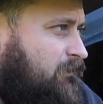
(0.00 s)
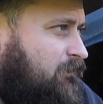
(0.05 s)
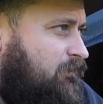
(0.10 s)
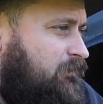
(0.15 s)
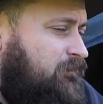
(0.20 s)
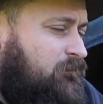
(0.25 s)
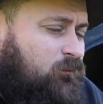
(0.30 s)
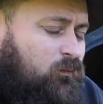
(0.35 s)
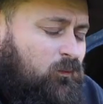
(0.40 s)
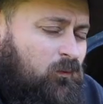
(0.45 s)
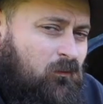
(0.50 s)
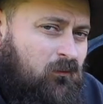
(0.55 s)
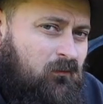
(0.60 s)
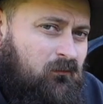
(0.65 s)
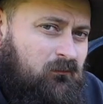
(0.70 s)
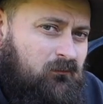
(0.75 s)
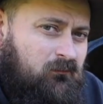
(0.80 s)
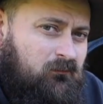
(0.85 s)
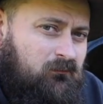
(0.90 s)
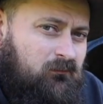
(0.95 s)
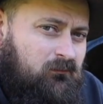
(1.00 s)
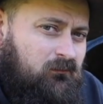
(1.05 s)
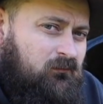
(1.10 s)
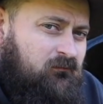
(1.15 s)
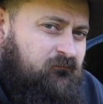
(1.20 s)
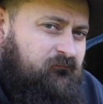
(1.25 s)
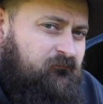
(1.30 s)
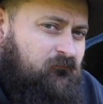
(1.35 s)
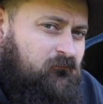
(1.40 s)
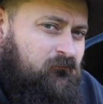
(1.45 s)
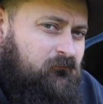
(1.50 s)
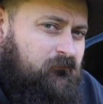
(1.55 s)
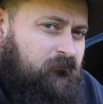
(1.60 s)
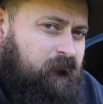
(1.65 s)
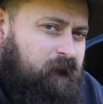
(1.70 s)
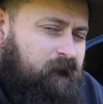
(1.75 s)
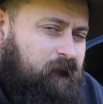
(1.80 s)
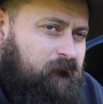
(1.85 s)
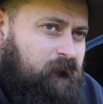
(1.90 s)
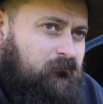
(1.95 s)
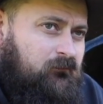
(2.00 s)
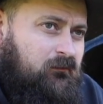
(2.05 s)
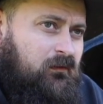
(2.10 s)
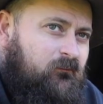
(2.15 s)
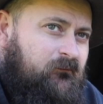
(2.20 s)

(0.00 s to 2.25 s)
didn't want a 4-inch